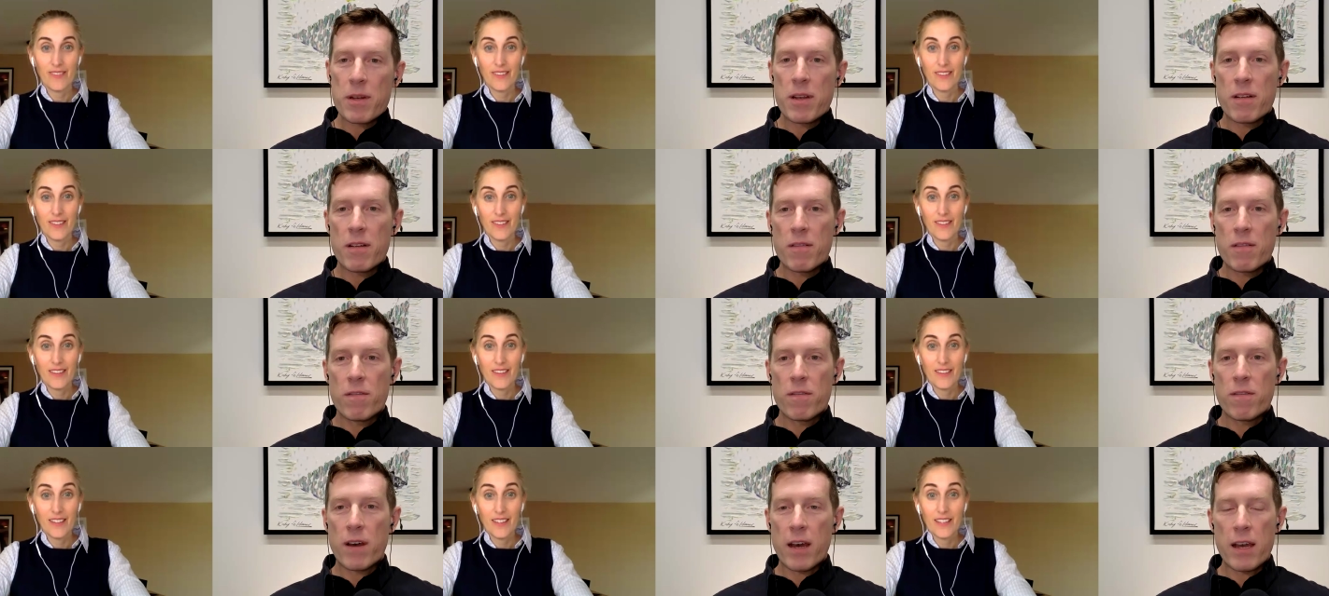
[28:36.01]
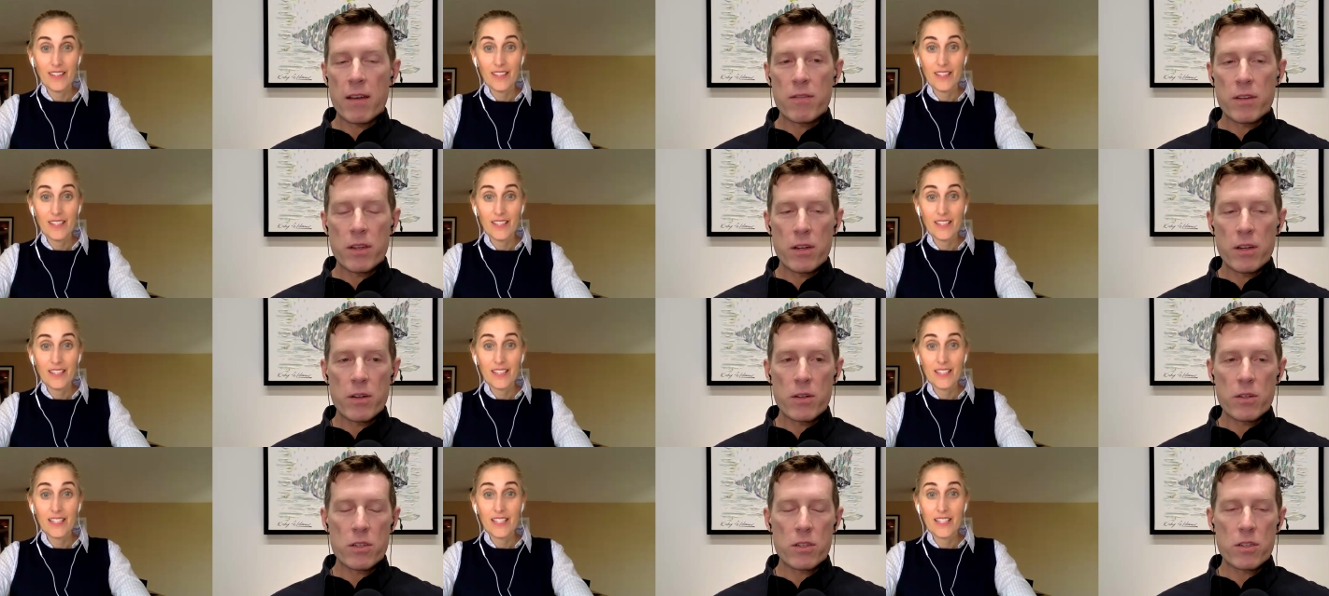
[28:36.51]
Speaker 1: in five
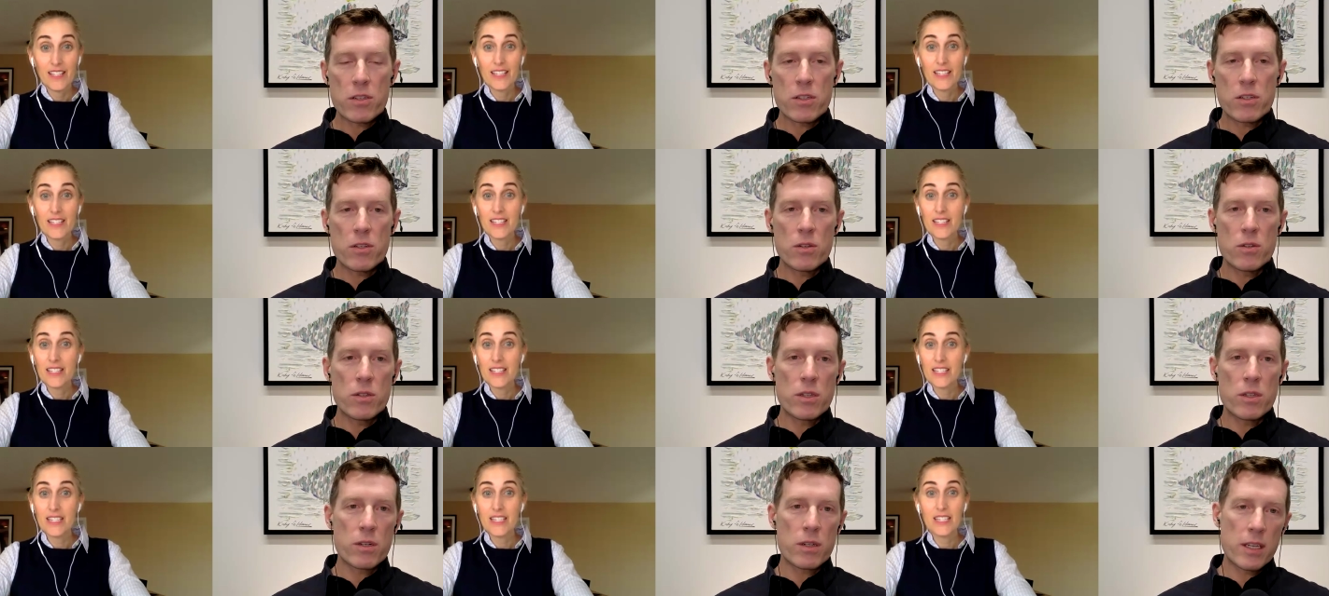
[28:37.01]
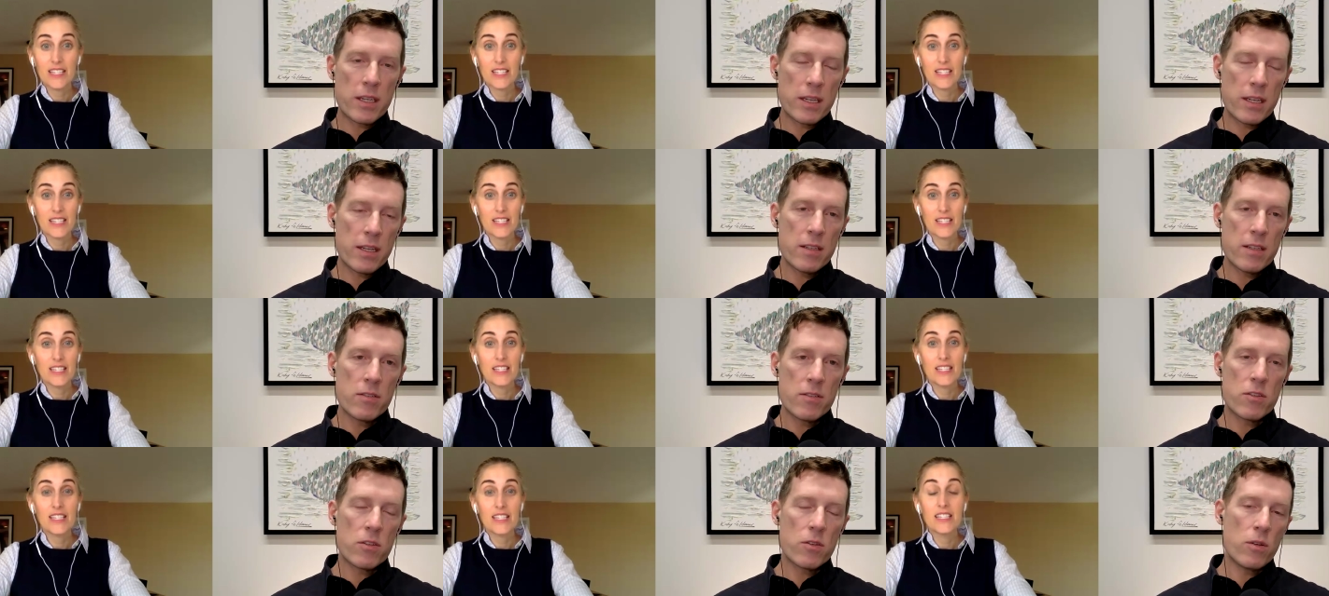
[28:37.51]
years to your
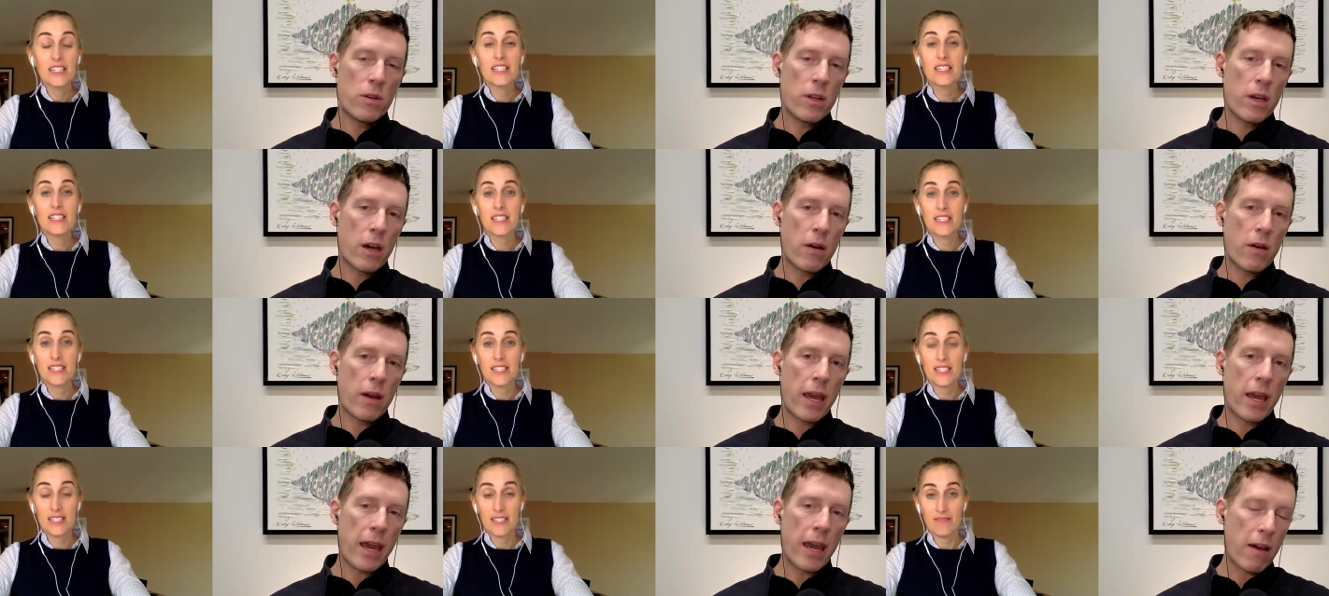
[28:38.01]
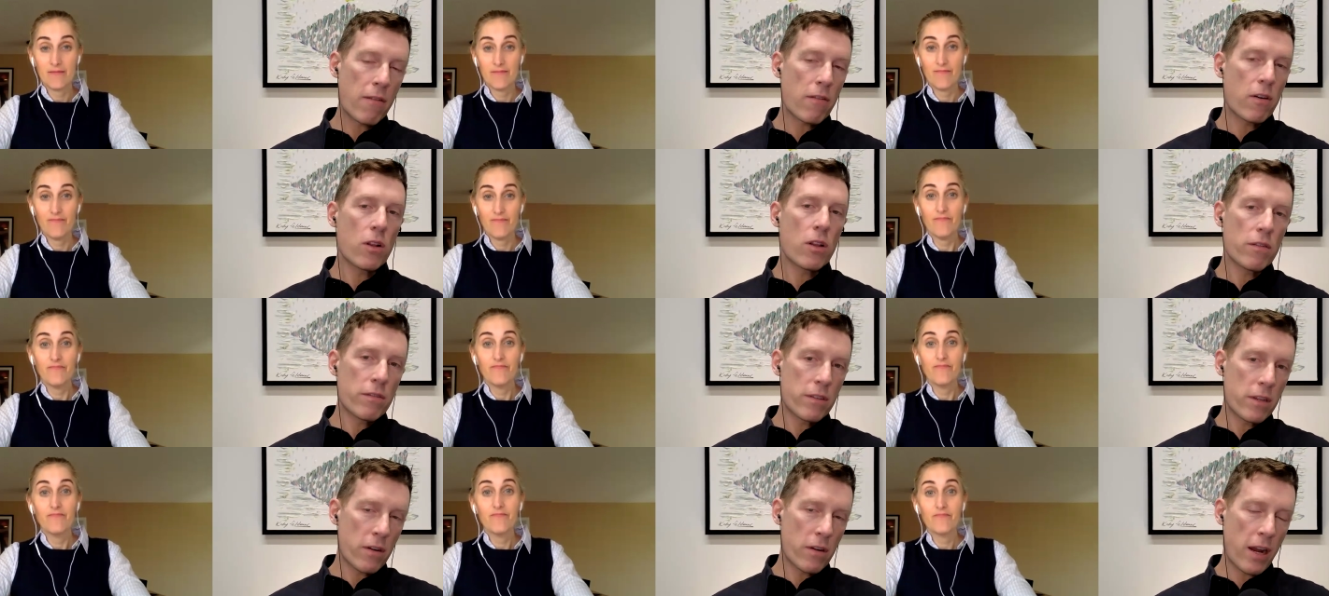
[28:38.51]
kids who now have all
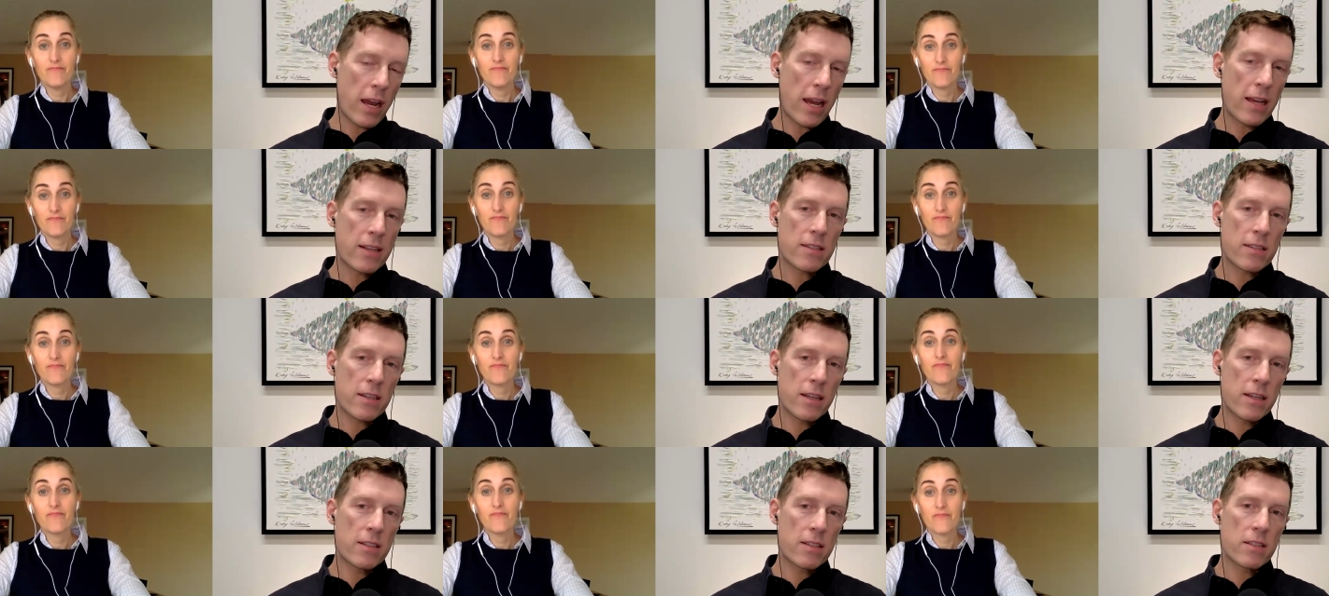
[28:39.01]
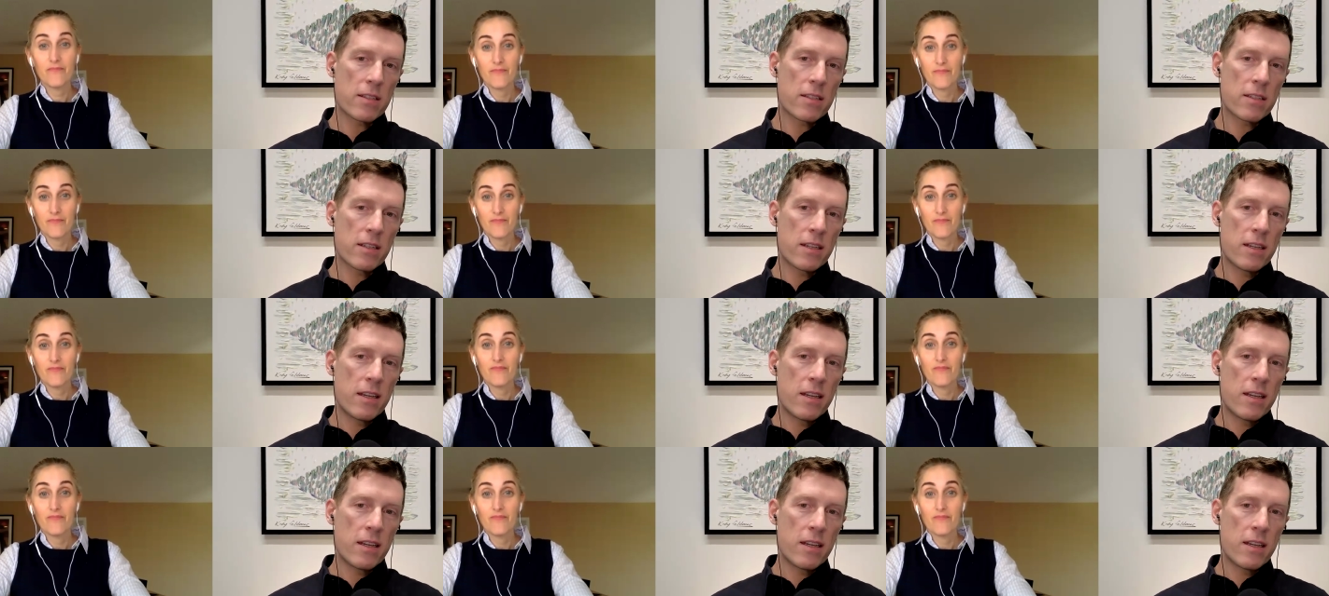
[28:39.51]
of your assets,